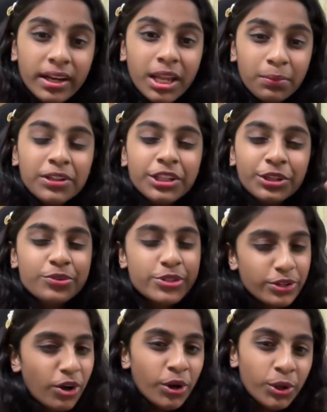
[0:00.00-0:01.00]
are able to
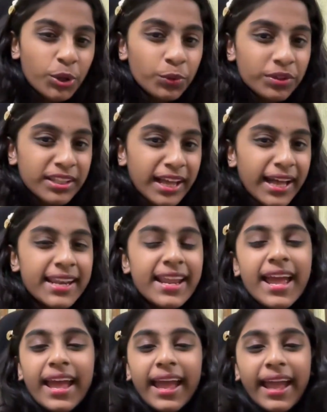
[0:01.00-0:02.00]
use Claude over there.
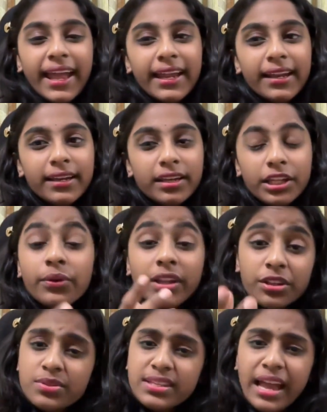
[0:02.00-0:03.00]
And you
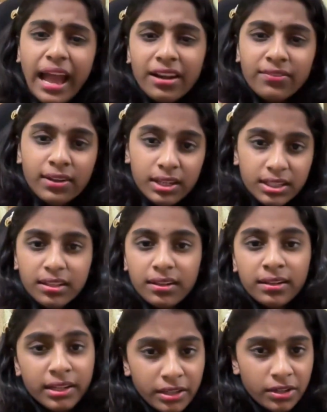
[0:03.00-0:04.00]
can use Canva
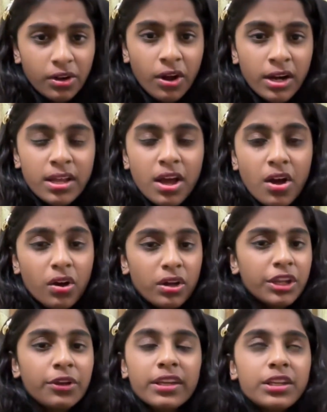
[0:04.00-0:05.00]
here in Claude,
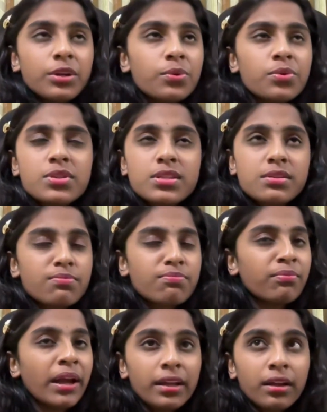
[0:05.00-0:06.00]
or you can use
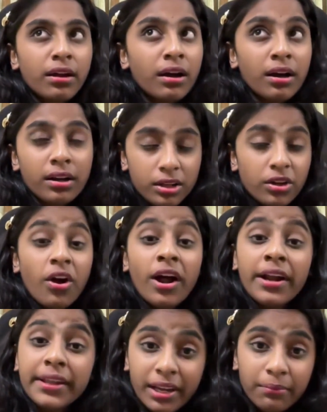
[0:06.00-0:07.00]

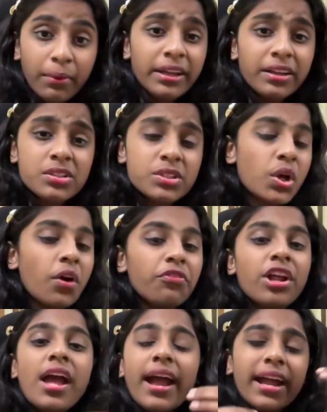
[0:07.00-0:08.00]
Claude in
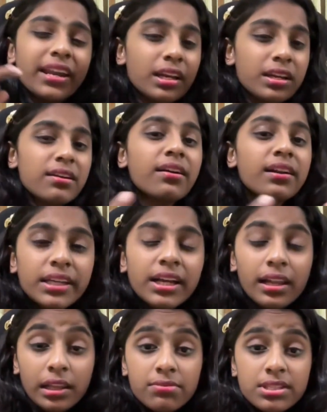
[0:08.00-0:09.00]
Microsoft, and it really
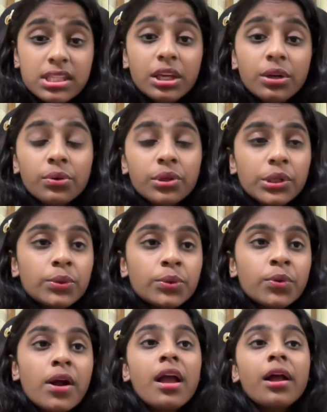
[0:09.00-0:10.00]
allows you
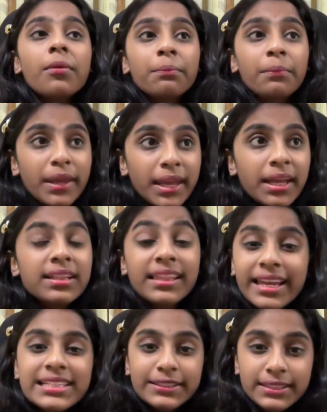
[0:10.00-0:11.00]
to make
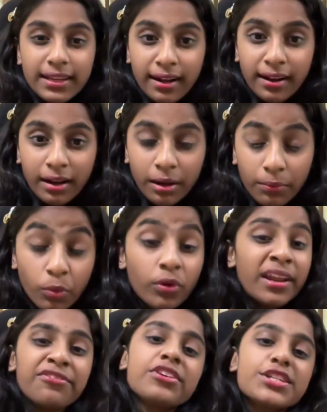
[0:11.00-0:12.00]
things
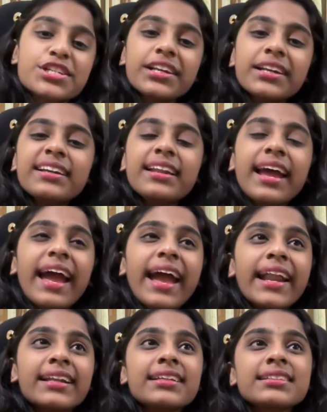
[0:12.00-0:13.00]
more efficient.
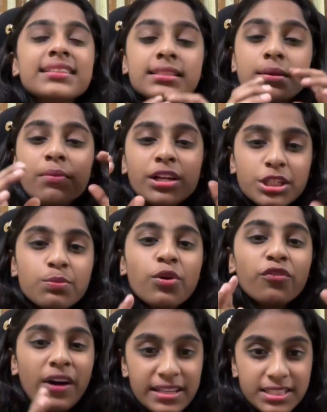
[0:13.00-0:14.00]
And this is a much
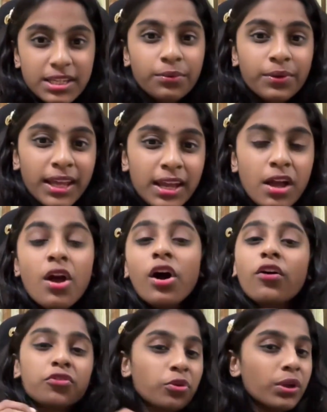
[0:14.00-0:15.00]
more faster way
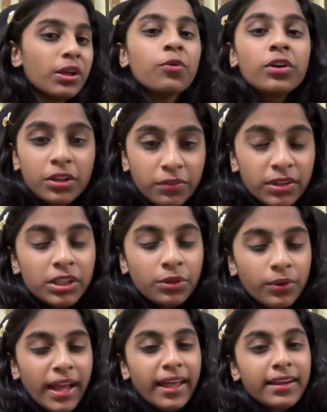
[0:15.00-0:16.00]
of doing whatever
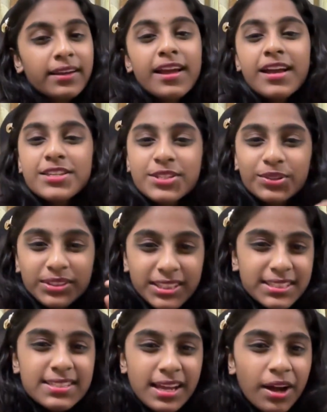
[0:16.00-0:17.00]
you can. So
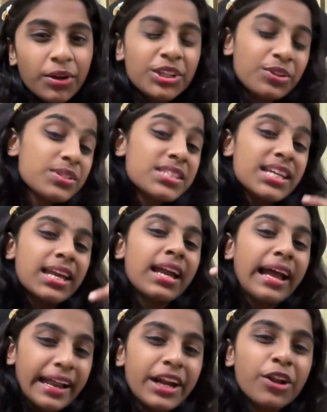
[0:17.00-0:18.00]
this is how you stay
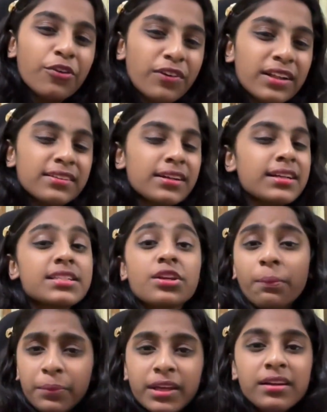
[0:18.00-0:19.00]
ahead of others,
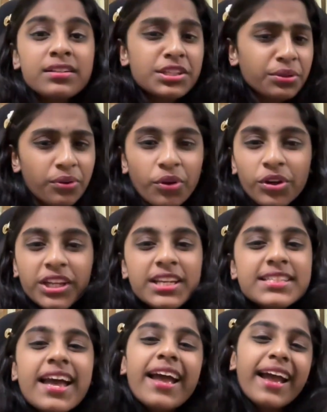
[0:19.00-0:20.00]
your peers, your
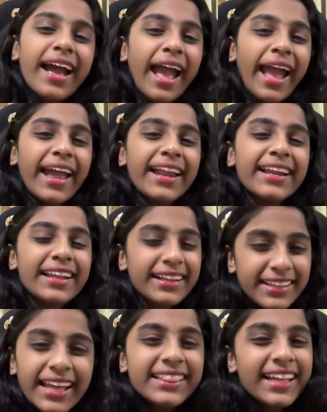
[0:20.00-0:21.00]
colleagues, and
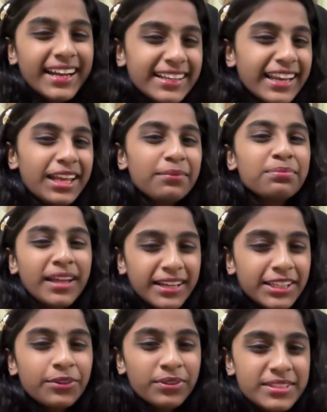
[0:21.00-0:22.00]
get that name
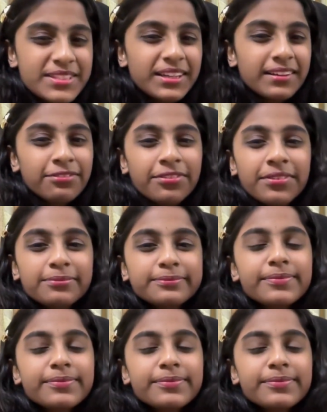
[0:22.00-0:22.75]
that you deserve.